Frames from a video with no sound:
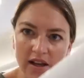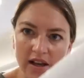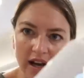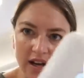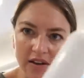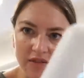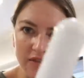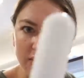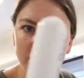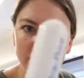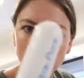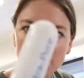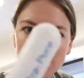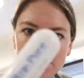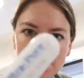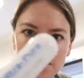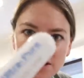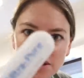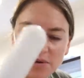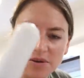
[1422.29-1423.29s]
It kind of
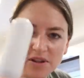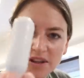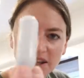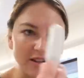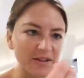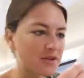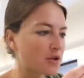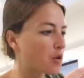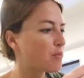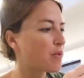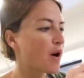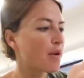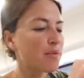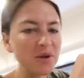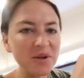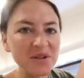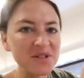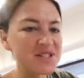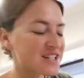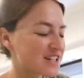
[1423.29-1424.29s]
infuses it with like little
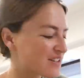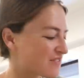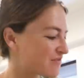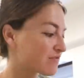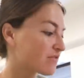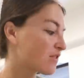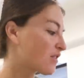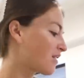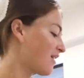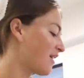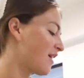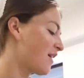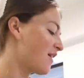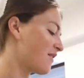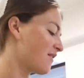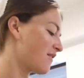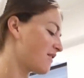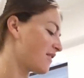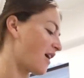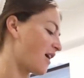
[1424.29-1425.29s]
bubbles.
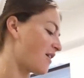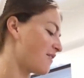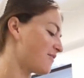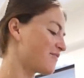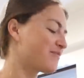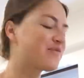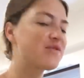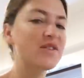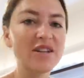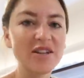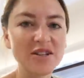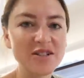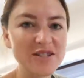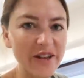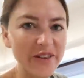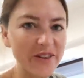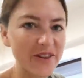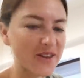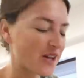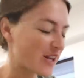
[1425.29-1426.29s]
Yeah, there's
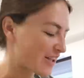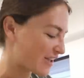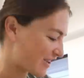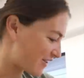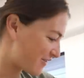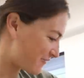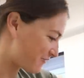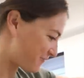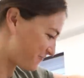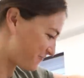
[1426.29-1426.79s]
nothing like it.